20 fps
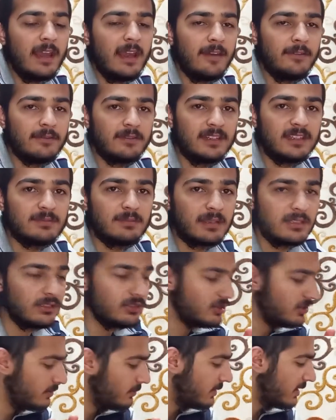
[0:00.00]
I'll have this
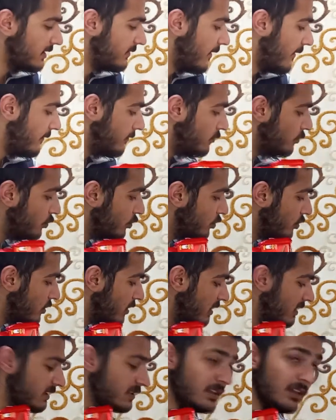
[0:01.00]
much. But if I have 2
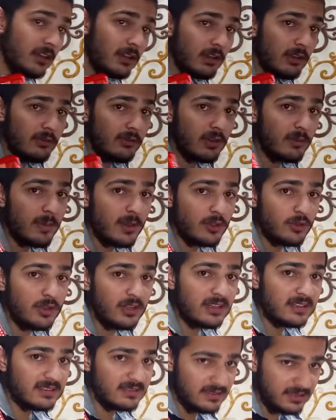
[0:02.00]
units where my
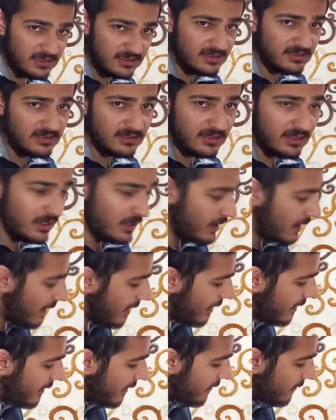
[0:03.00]
unit is this,
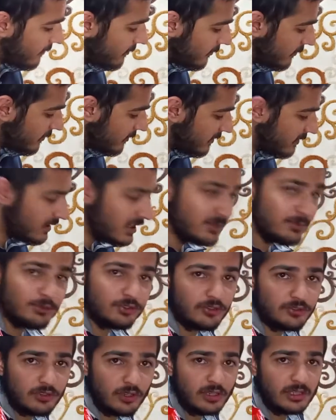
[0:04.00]
I'll have this
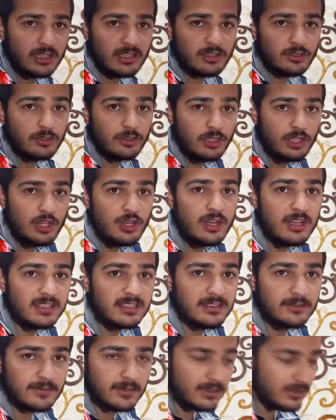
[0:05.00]
much of chocolate. So the
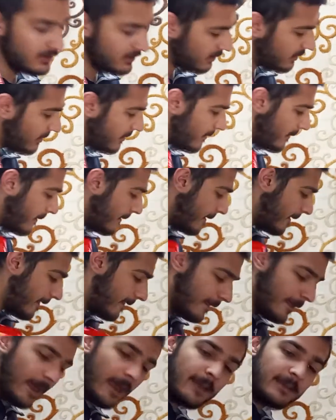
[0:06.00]
unit is different.
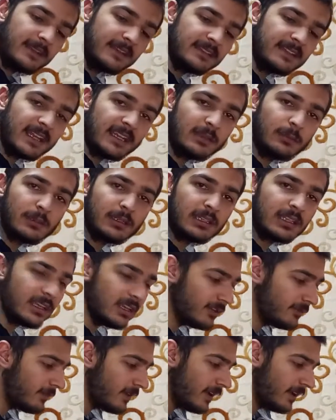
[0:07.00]
I think that will be
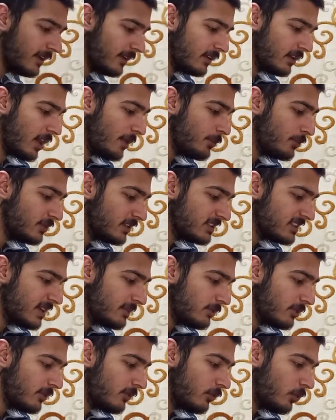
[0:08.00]
clear if I come to the
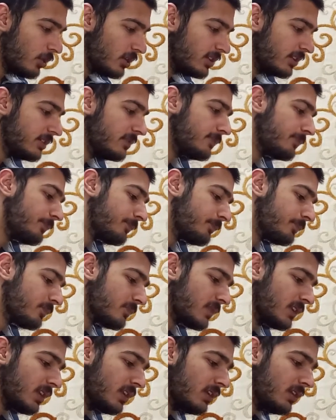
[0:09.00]
example of water.
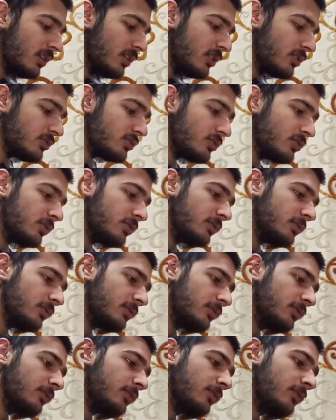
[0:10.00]

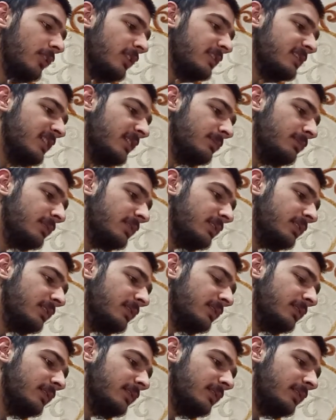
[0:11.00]
So for
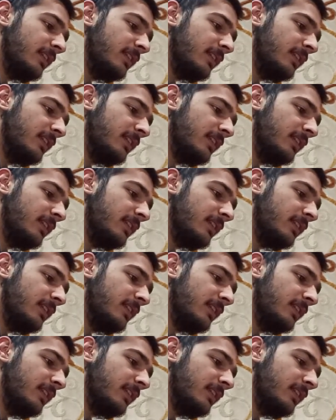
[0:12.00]
example,